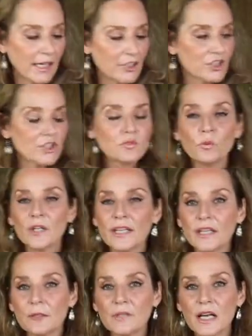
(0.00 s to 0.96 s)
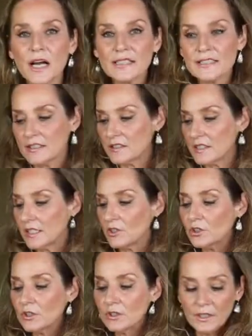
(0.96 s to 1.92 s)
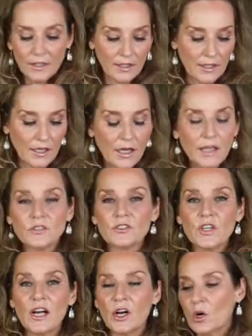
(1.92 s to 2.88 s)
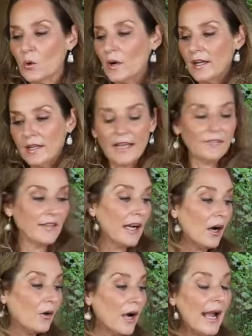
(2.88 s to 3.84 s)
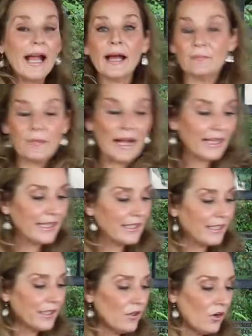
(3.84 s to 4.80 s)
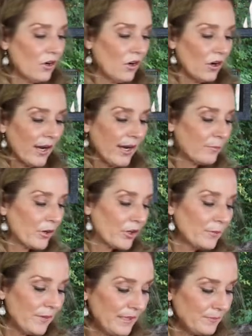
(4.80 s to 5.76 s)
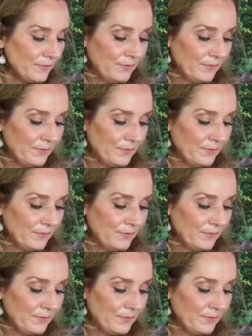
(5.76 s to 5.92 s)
I just want to get them nice and tender. So, and then I'll add back in our hamburger meat.